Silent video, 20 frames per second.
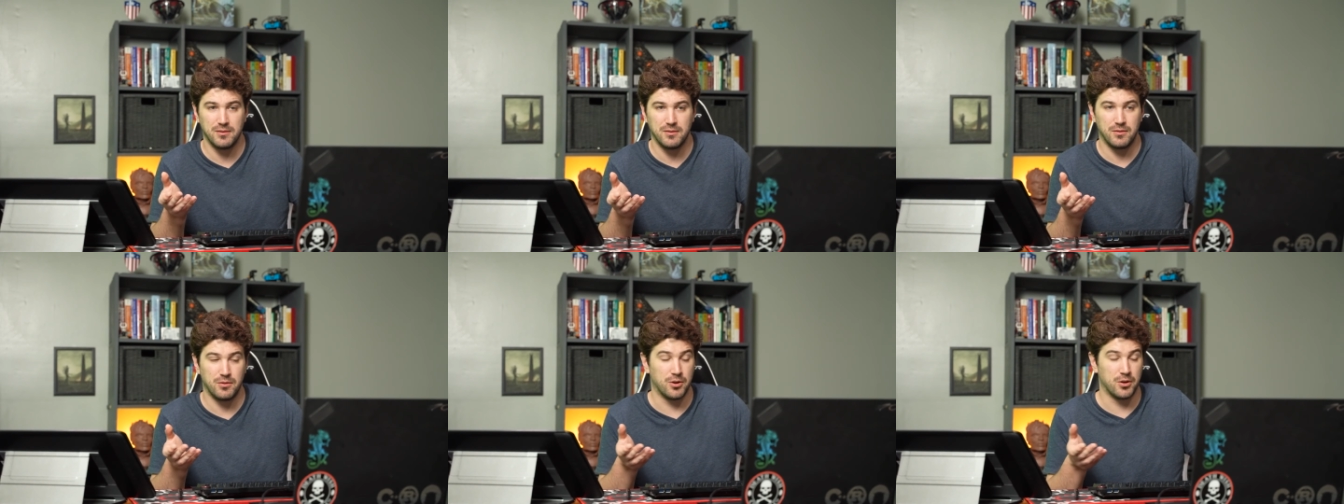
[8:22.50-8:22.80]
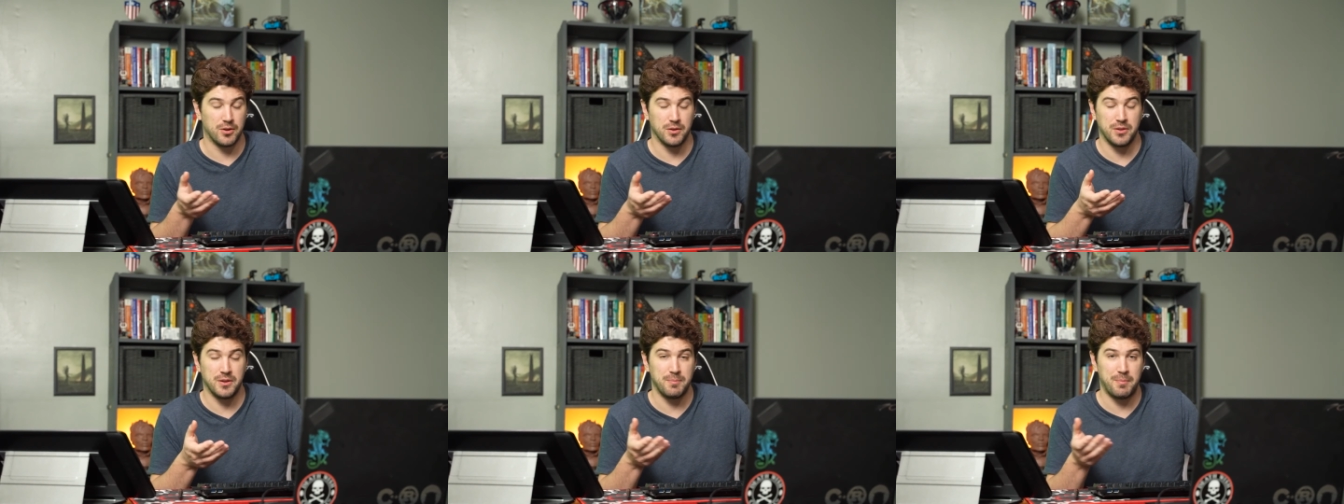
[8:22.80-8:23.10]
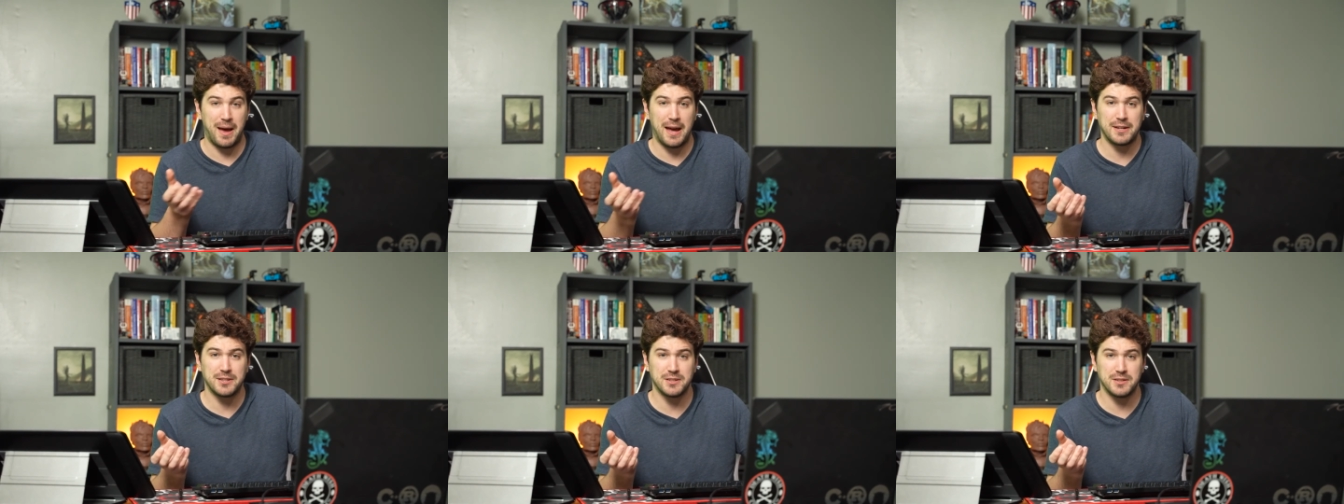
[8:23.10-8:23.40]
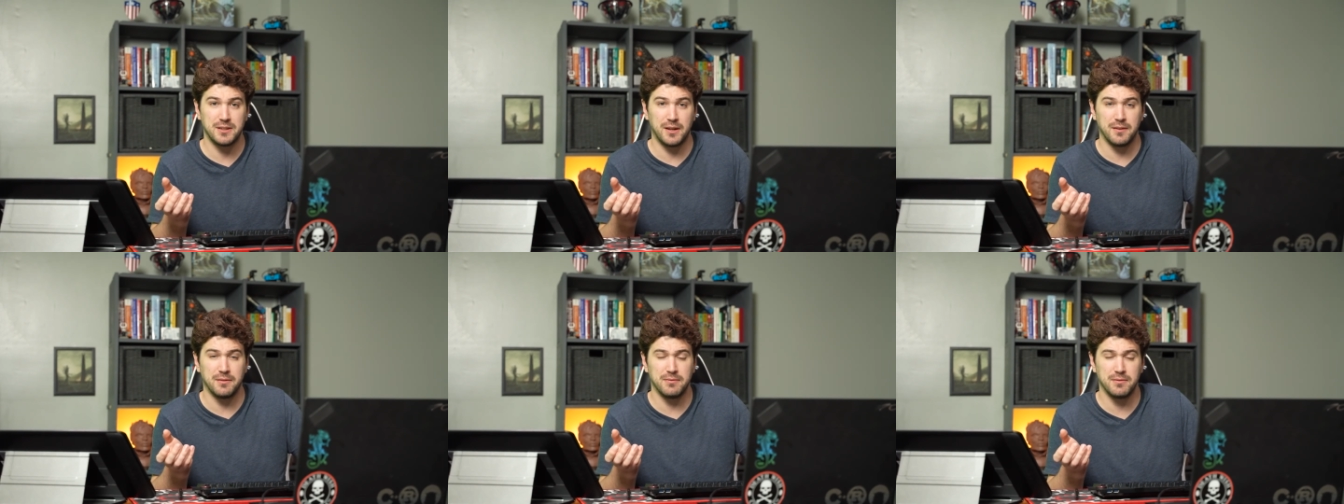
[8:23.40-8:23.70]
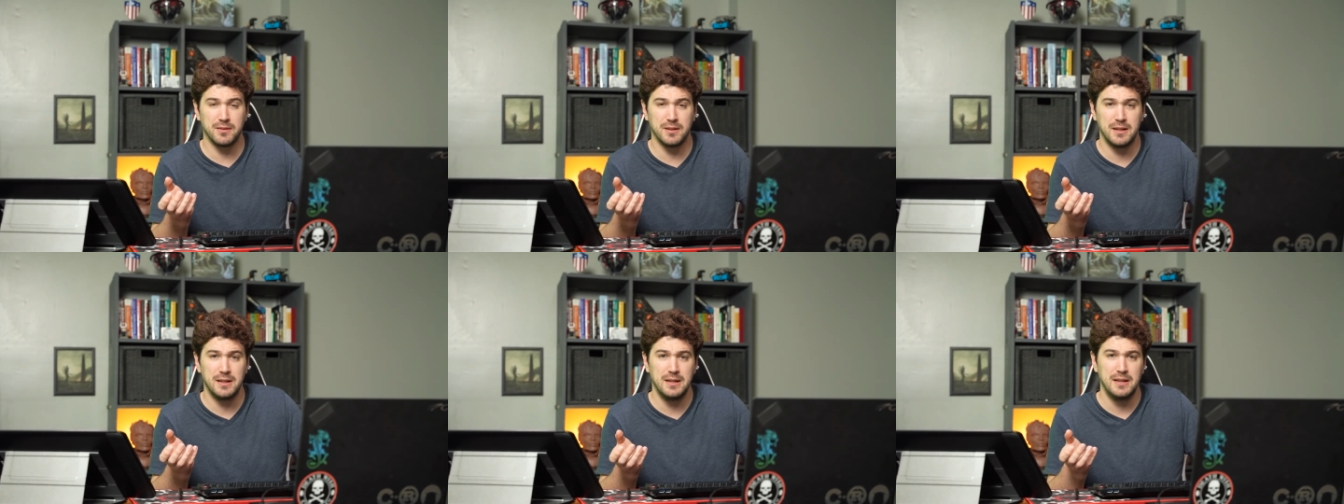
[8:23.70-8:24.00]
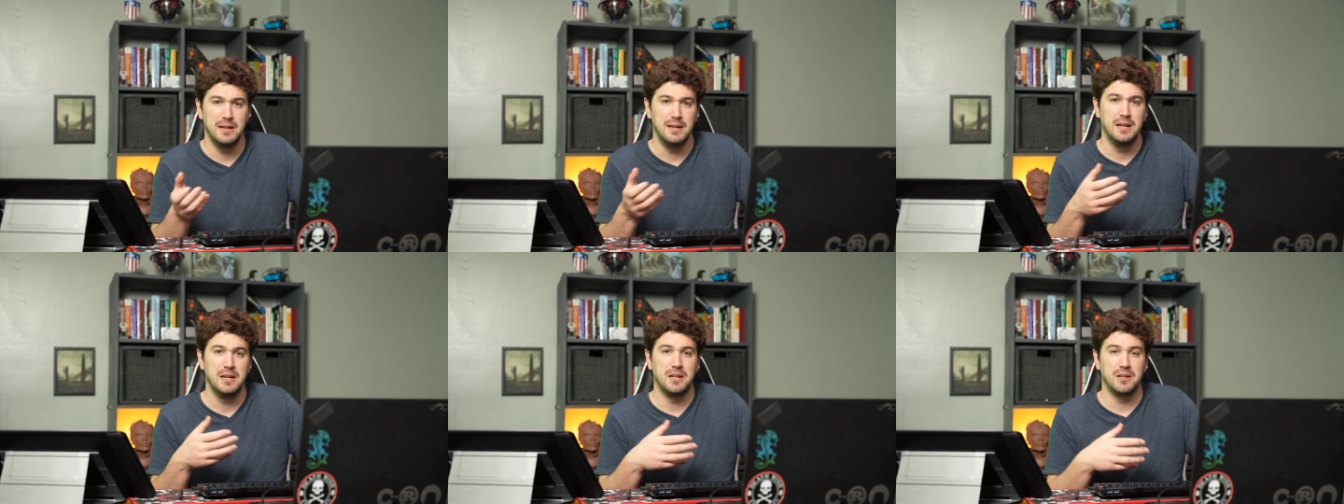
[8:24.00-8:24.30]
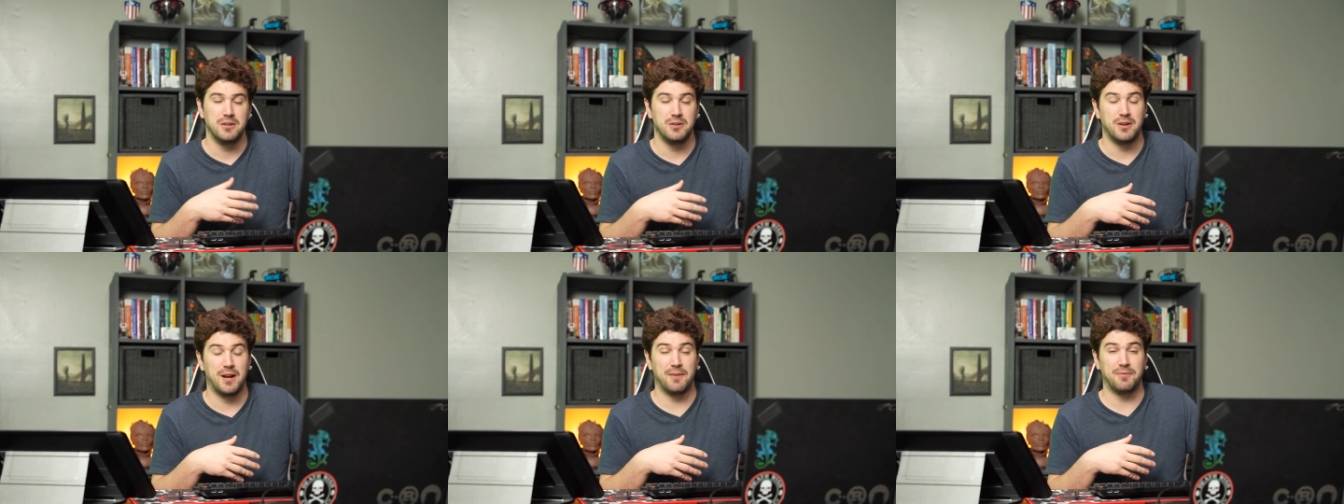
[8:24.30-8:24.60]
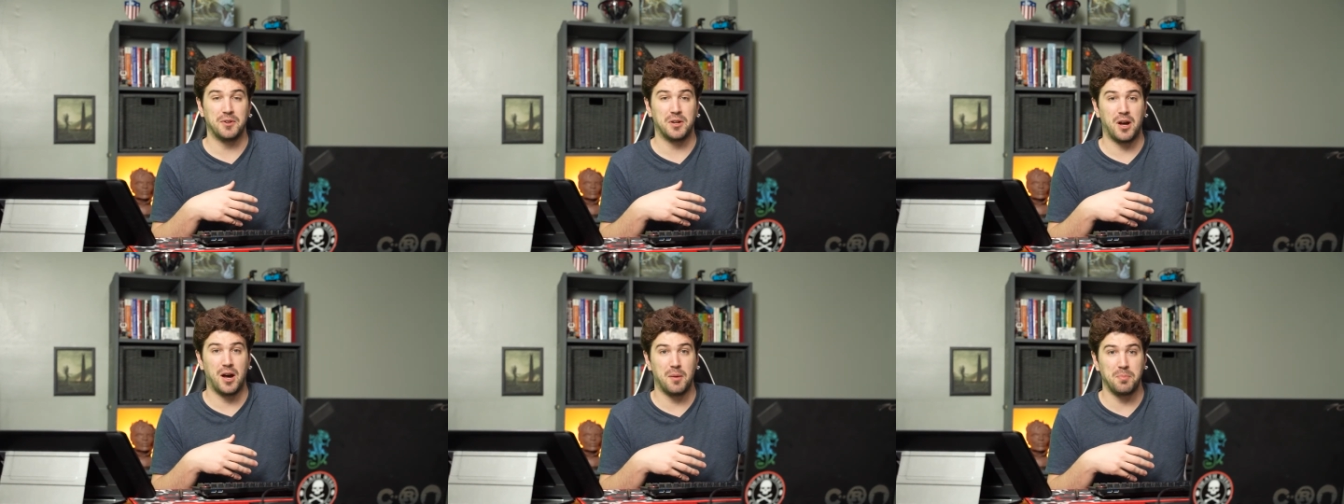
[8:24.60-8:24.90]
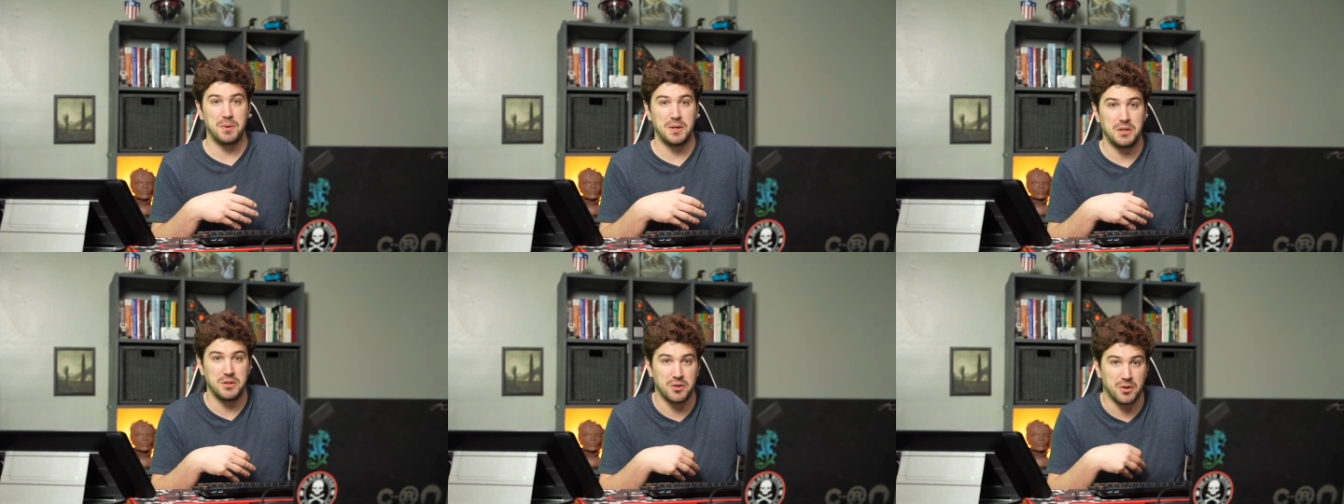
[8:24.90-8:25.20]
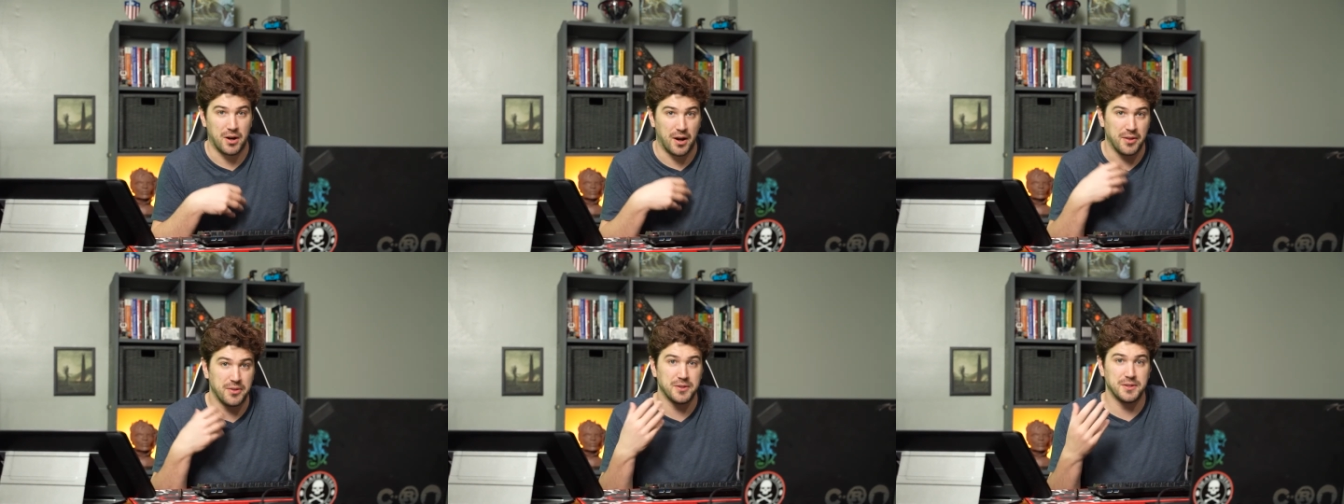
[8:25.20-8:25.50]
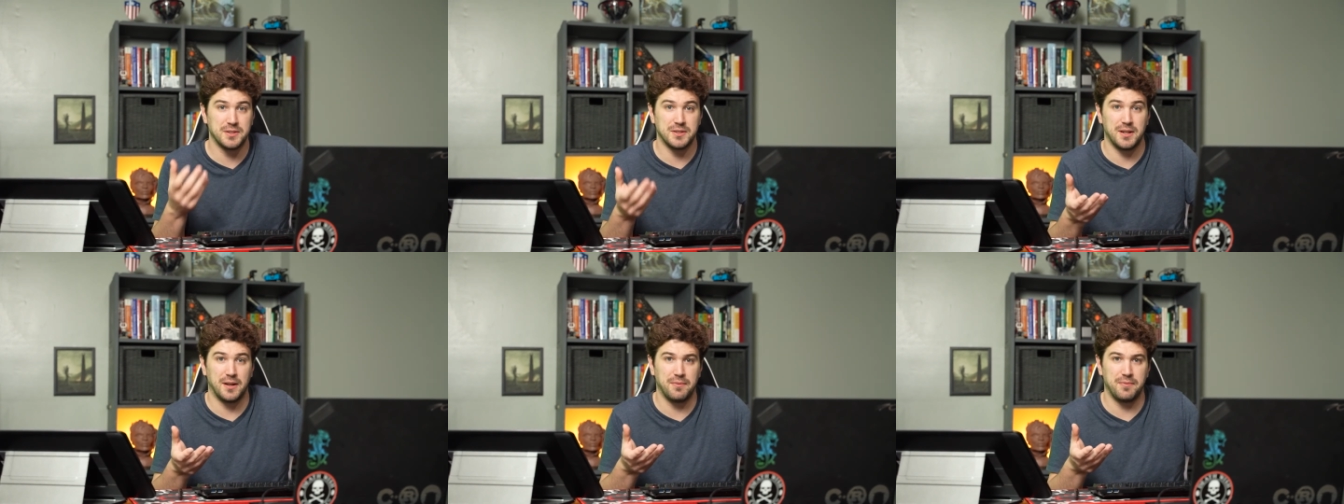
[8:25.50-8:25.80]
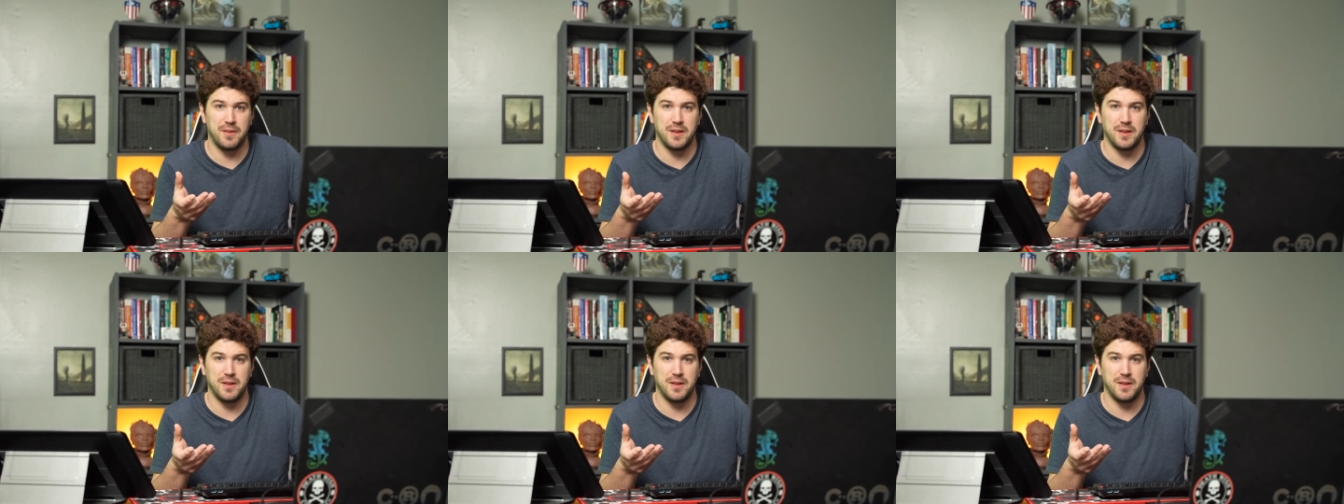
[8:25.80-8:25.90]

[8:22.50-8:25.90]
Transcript: or the bash stuff. You'd have to copy your other stuff